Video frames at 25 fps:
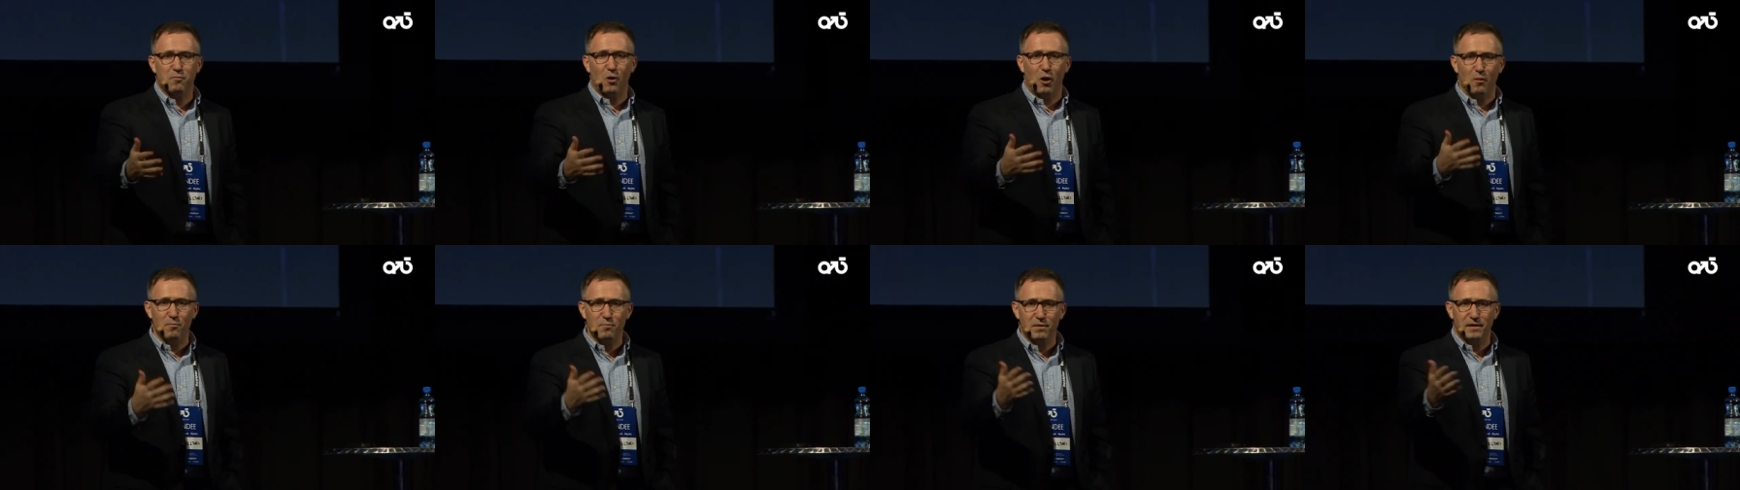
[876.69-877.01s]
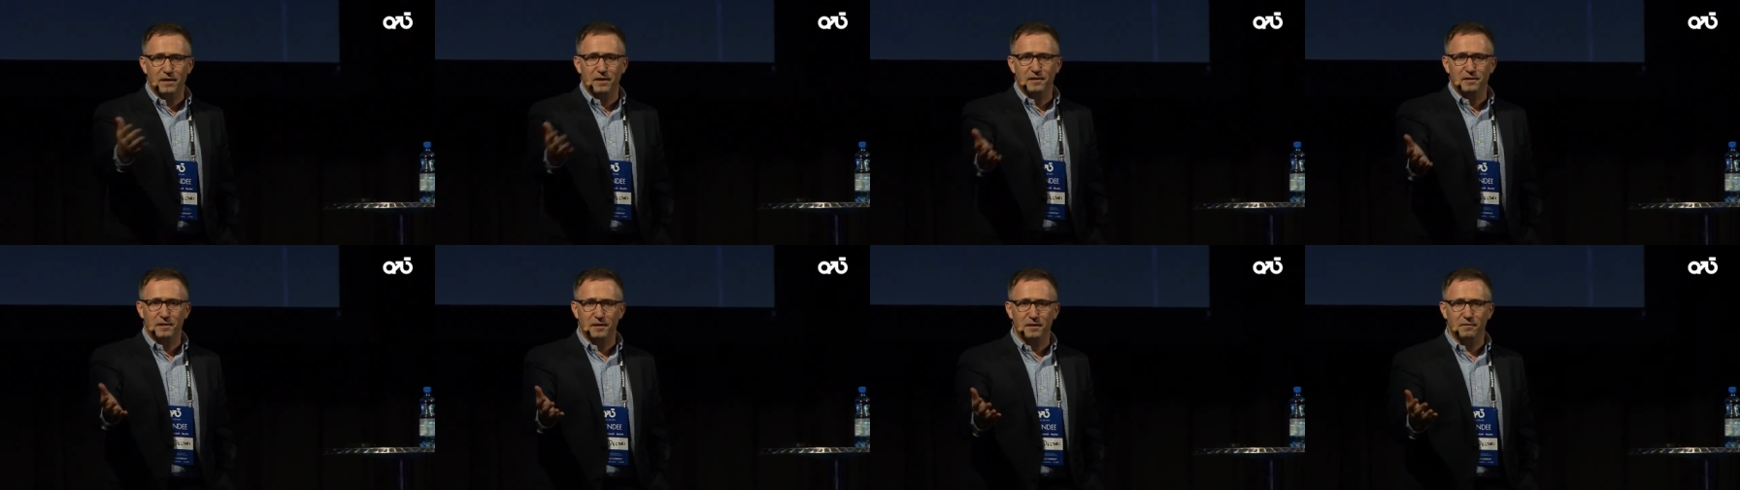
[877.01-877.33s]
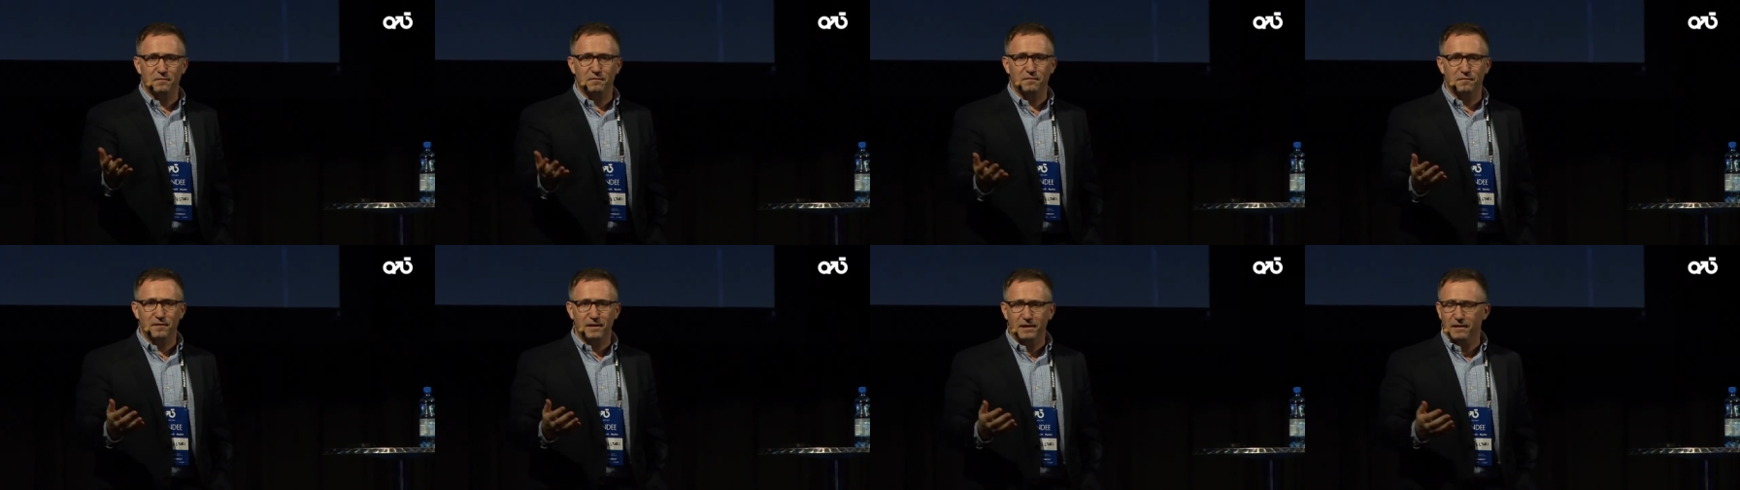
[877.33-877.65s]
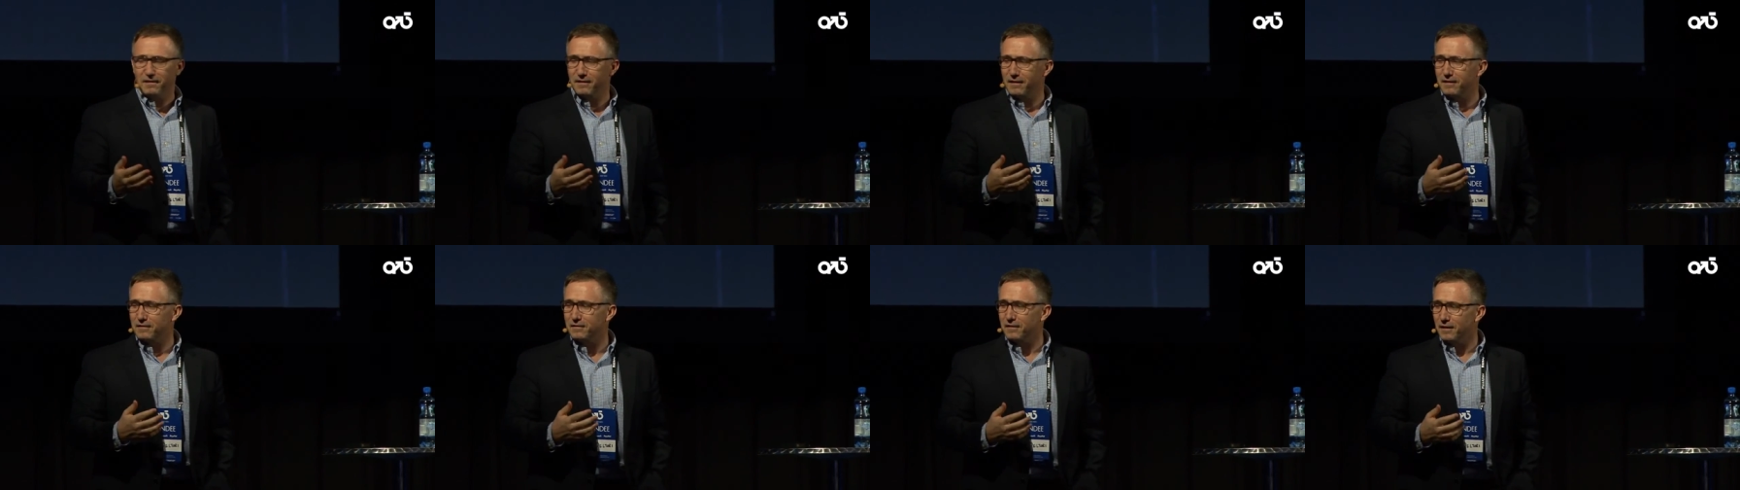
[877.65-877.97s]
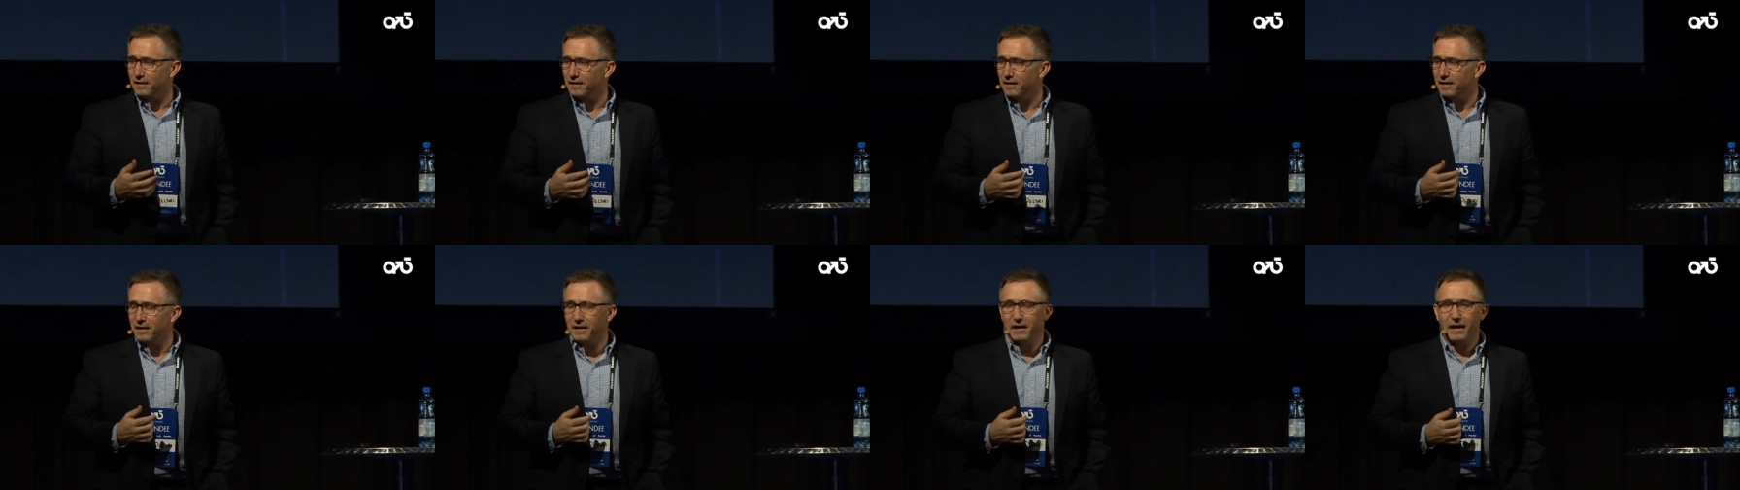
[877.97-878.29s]
company here in Finland,
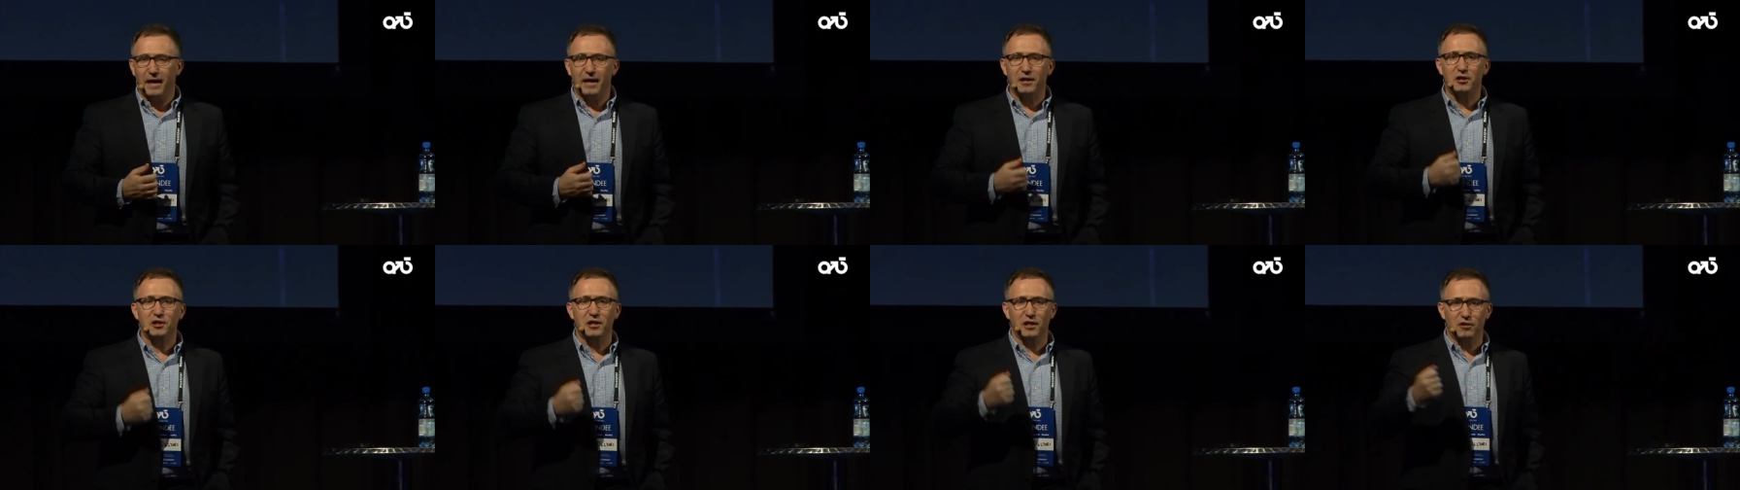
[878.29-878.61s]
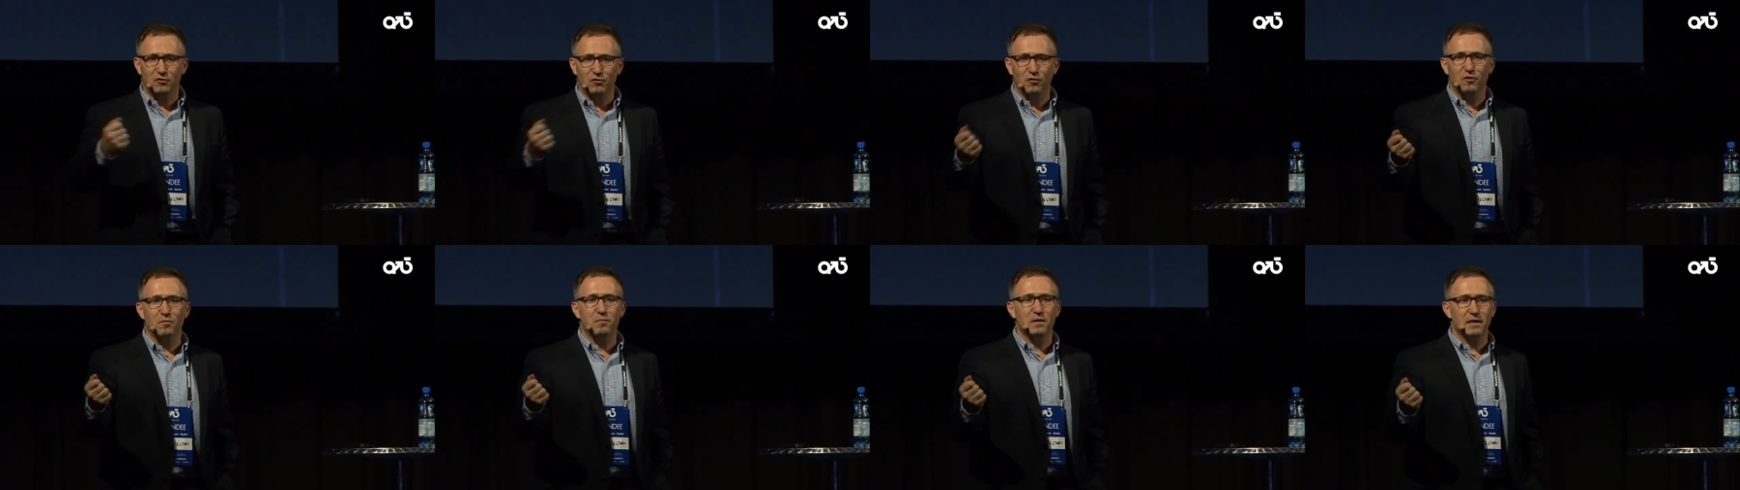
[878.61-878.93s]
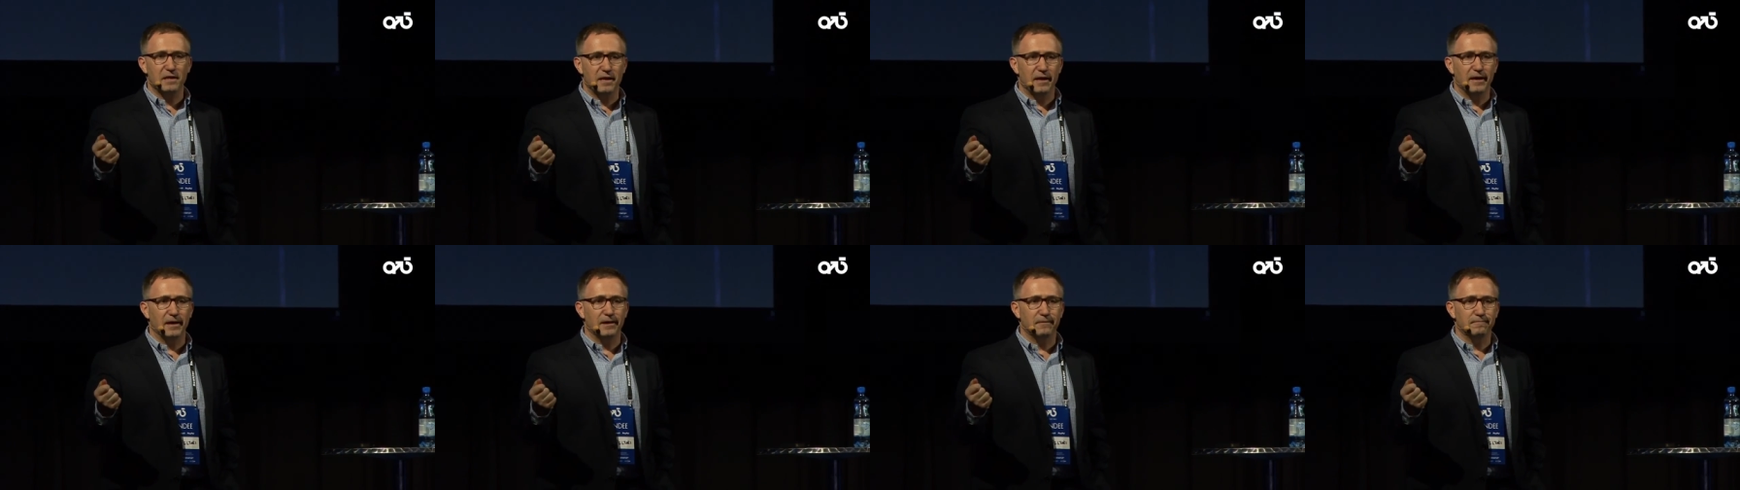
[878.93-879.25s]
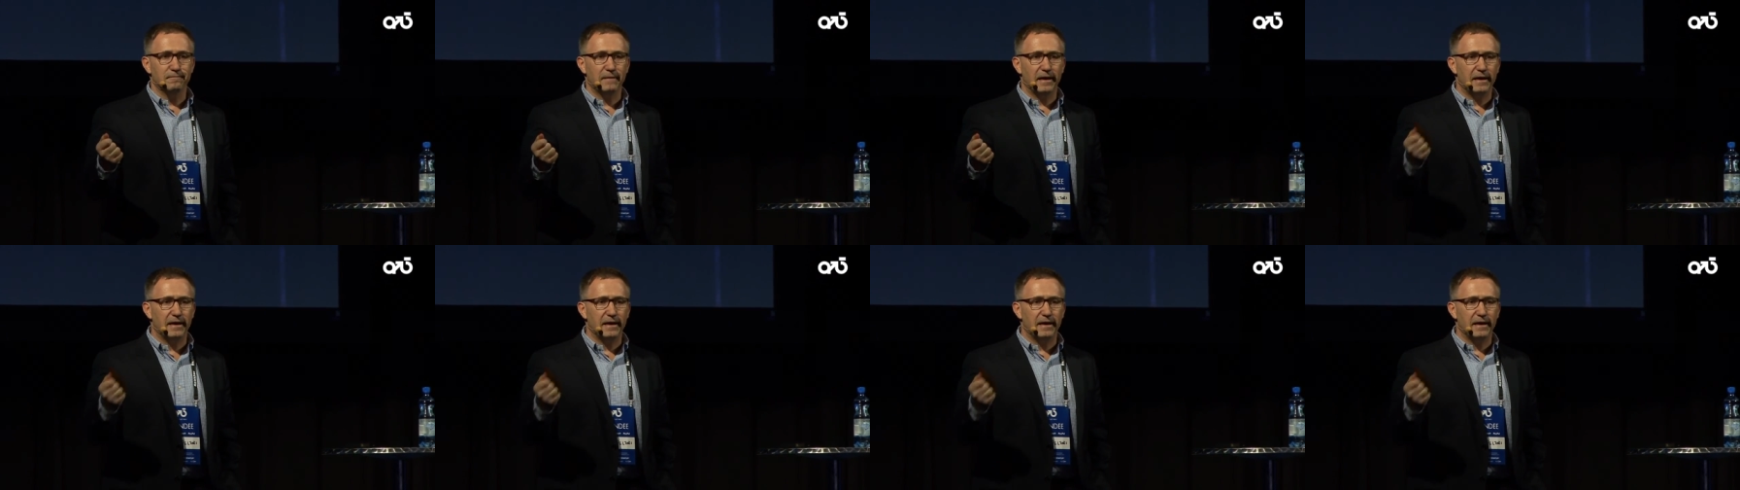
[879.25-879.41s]
and she took me there.